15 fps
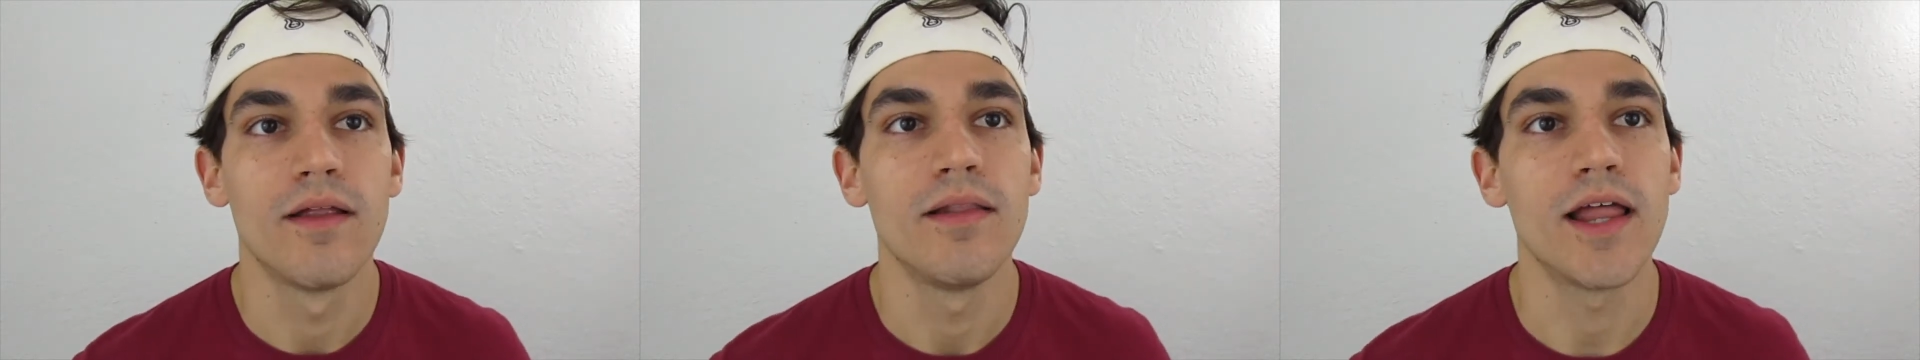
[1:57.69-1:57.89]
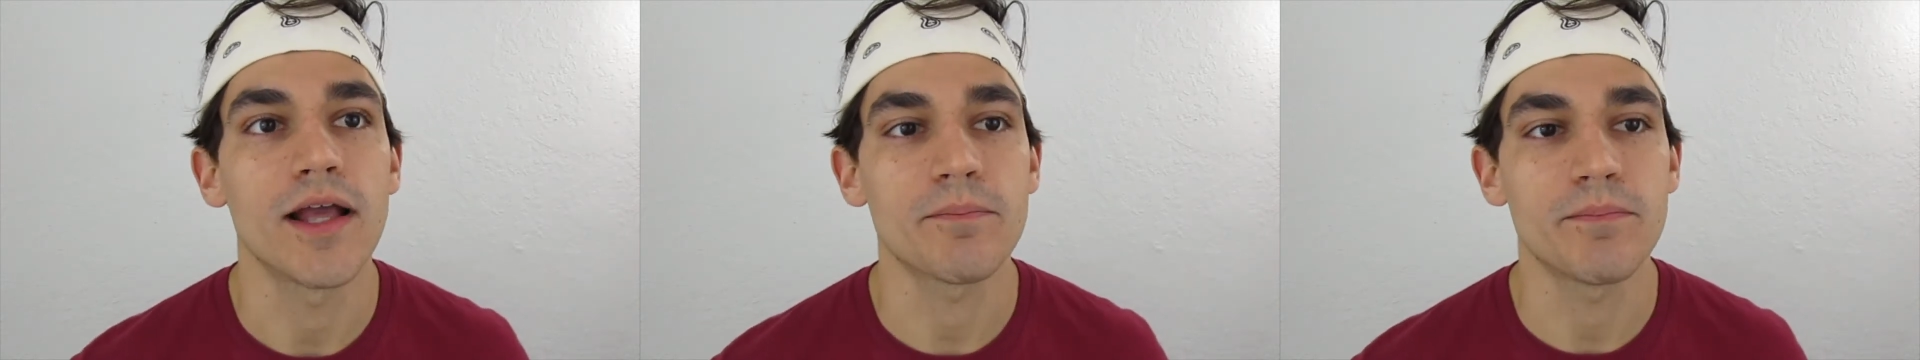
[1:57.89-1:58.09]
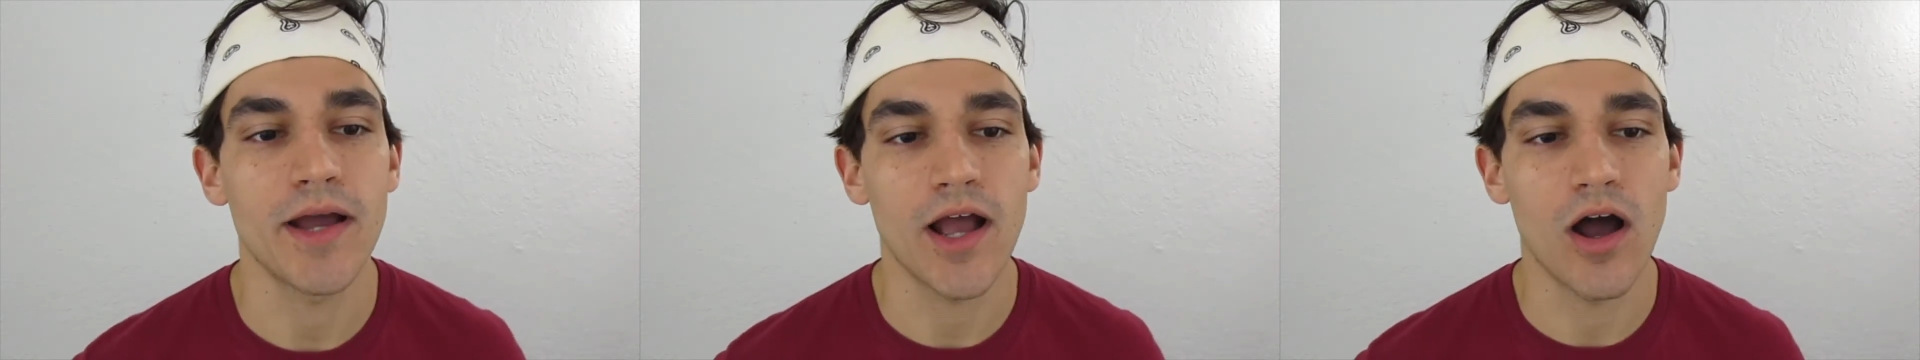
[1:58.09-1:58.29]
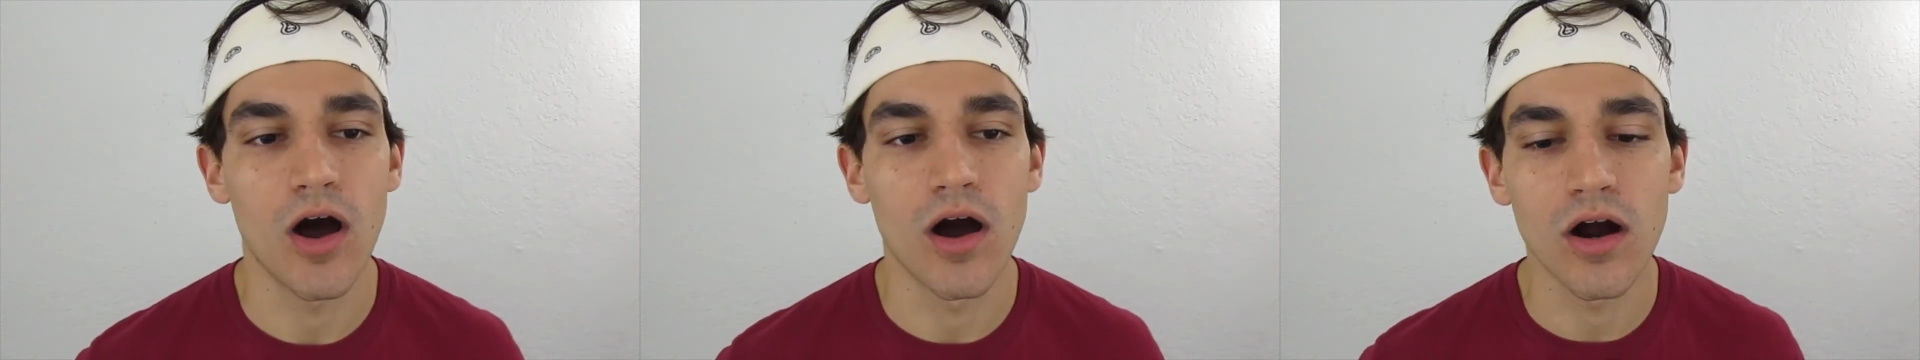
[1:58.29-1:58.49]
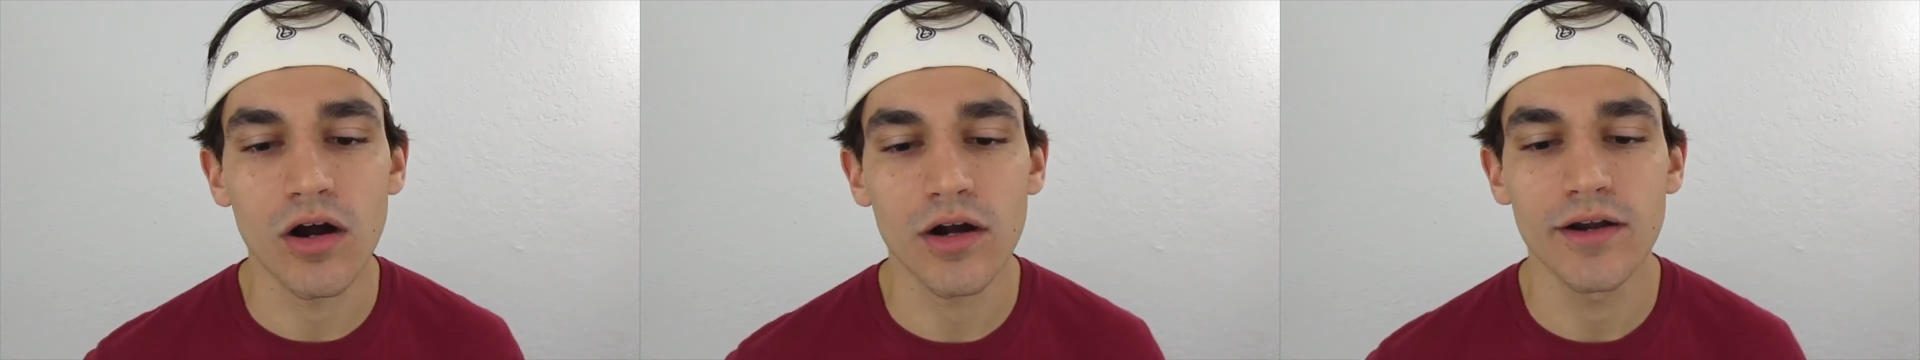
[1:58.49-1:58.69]
like my
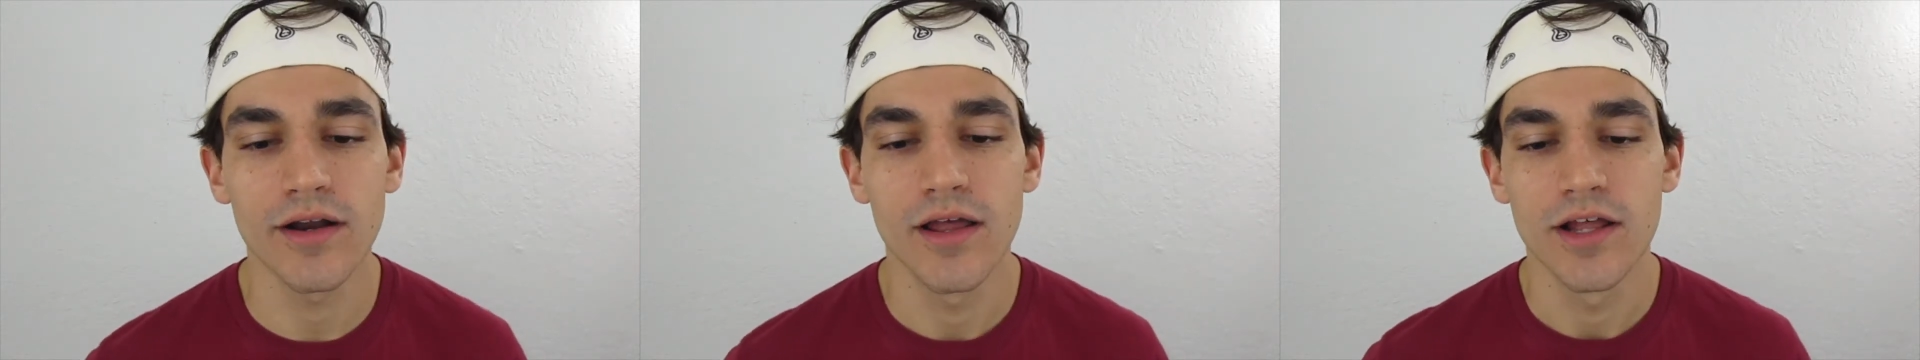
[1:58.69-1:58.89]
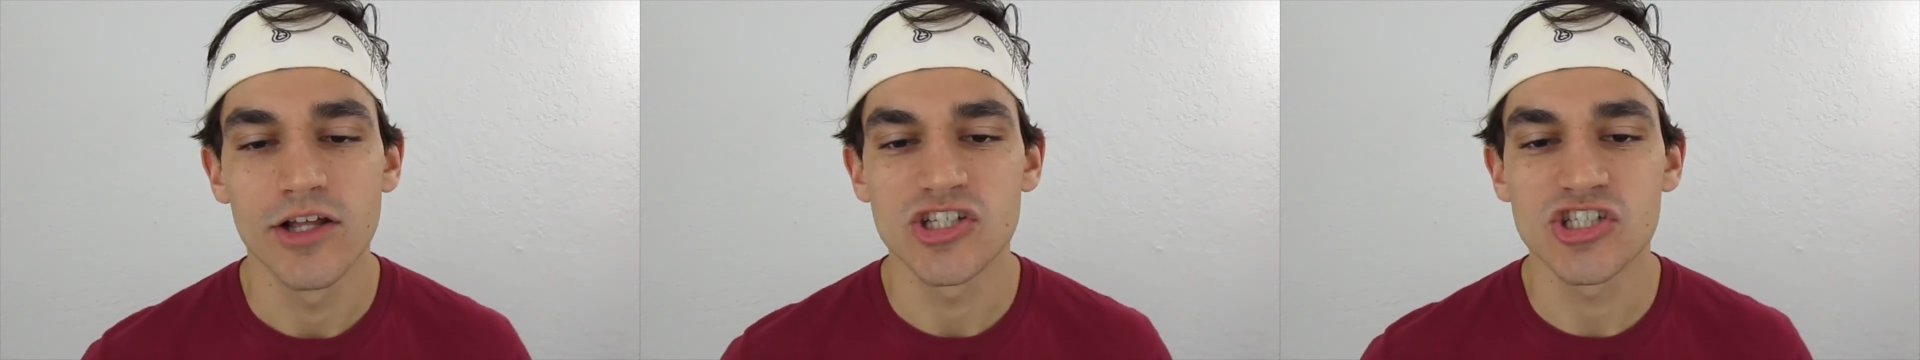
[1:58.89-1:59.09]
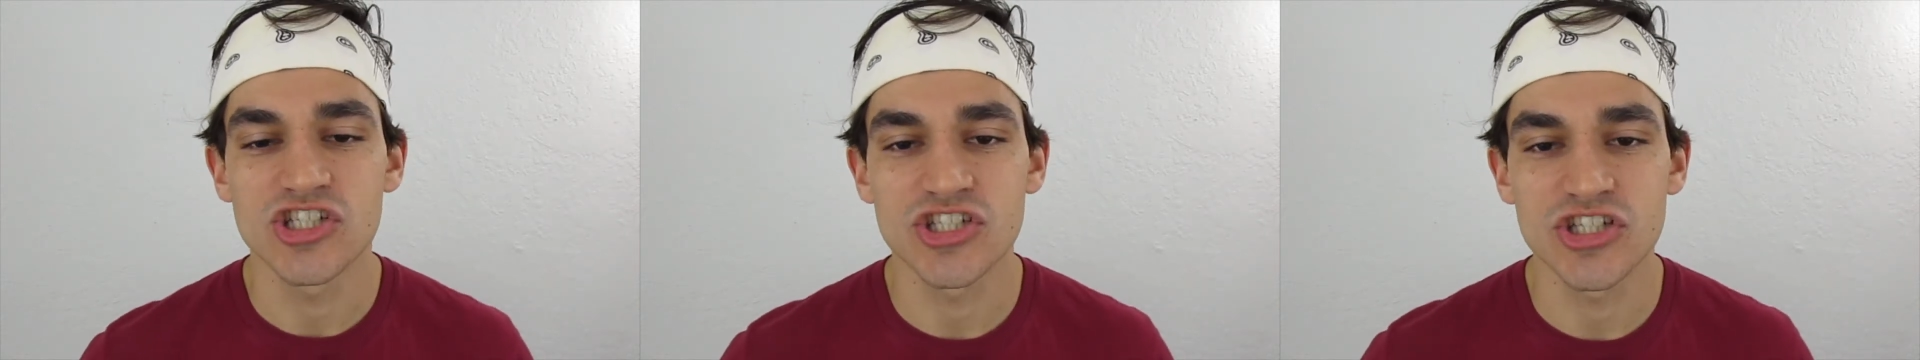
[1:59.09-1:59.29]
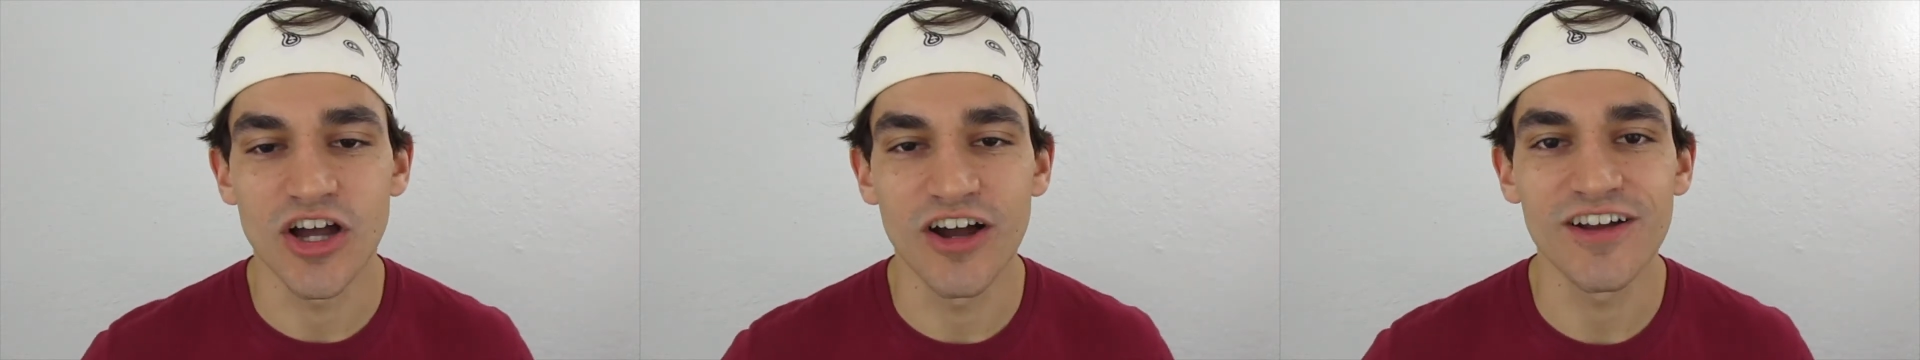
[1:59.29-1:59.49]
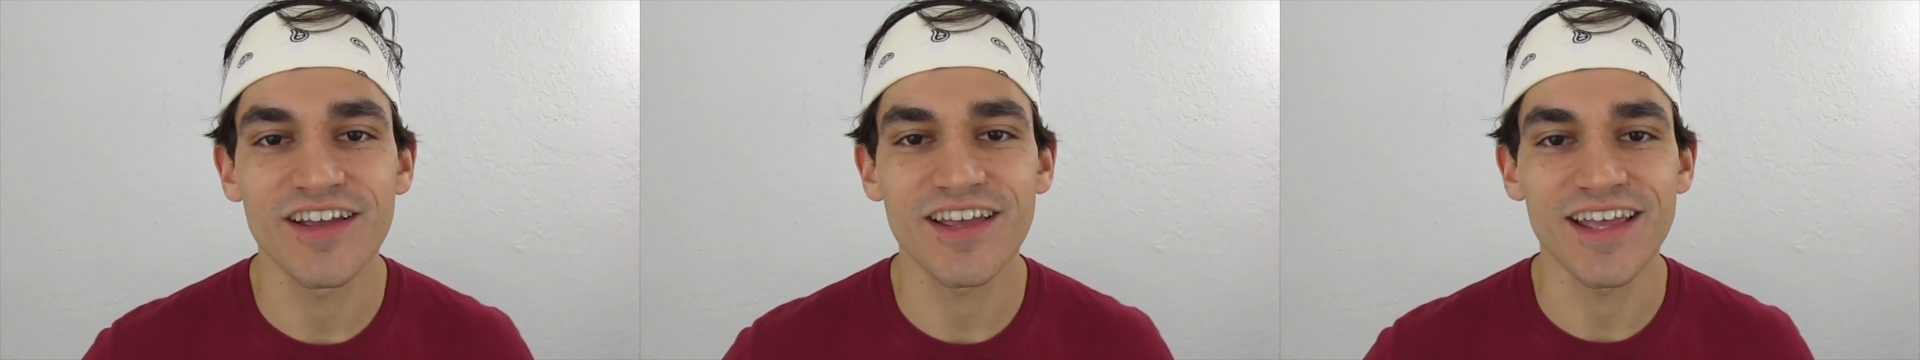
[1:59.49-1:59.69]
heart
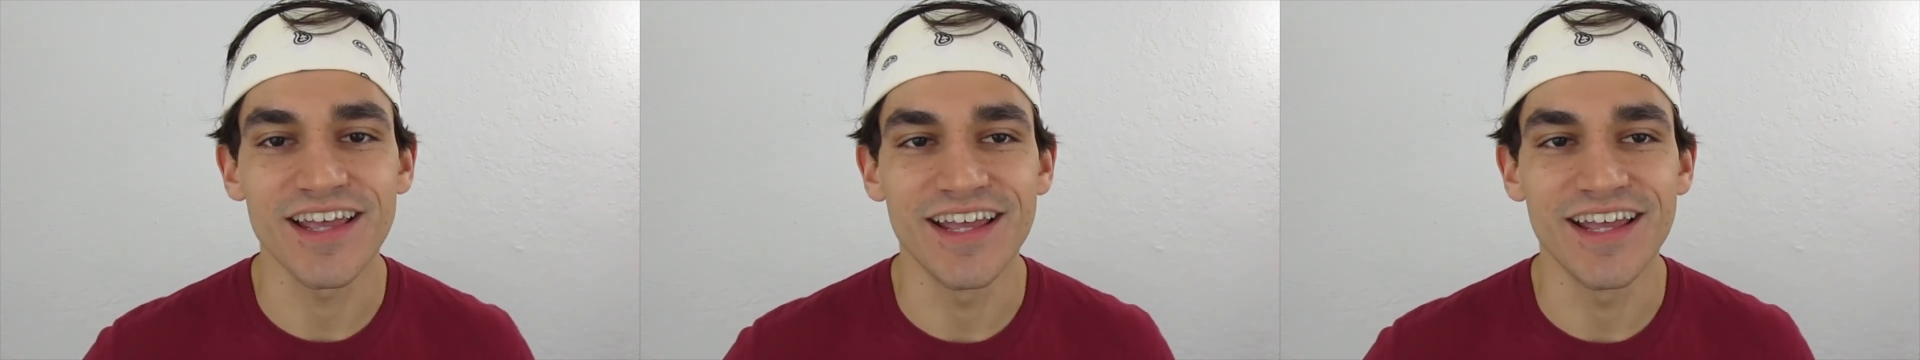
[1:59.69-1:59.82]
sunk